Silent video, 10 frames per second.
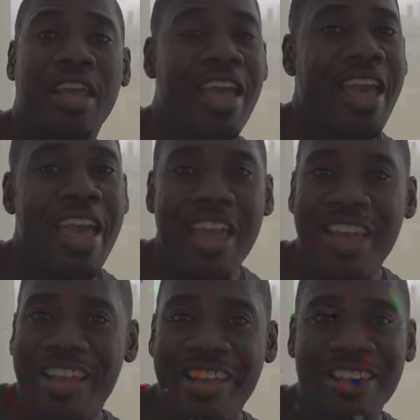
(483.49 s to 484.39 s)

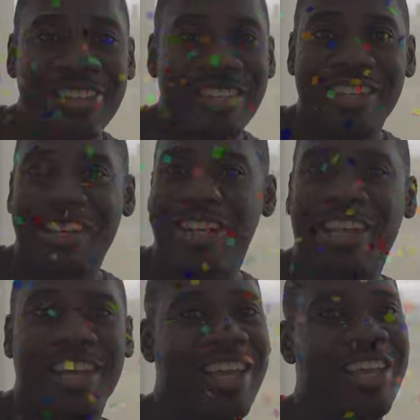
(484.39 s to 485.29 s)
hey,
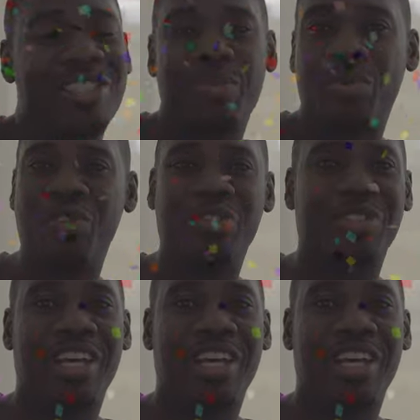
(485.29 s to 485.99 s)
it's approval